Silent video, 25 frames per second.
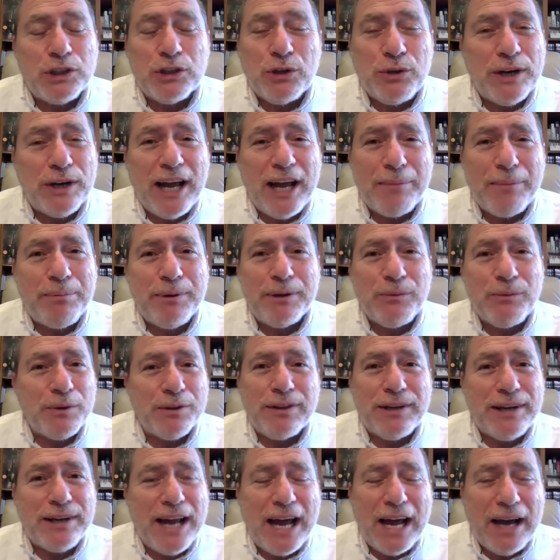which could happen
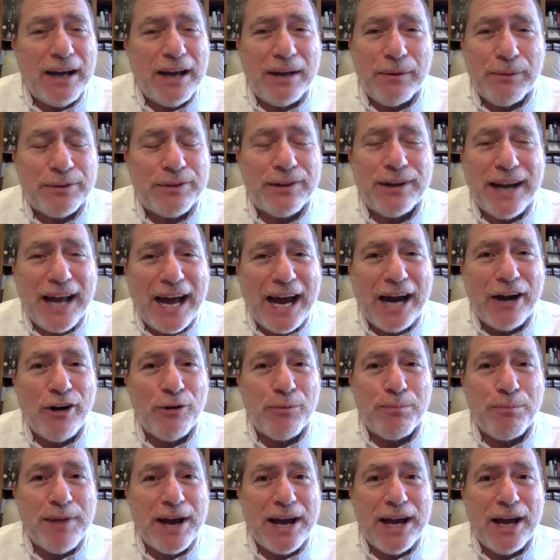with an
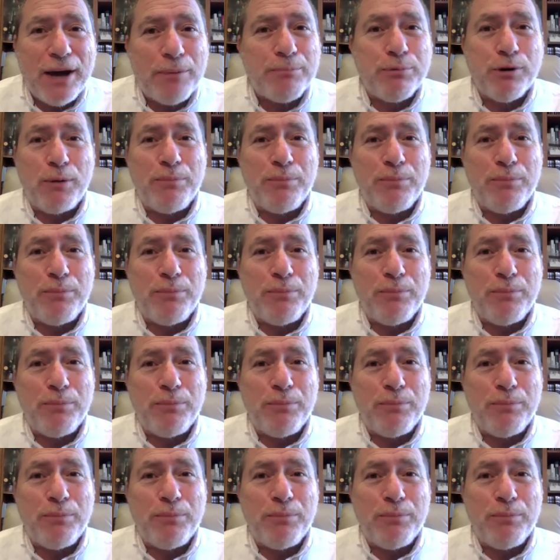Arab mayor,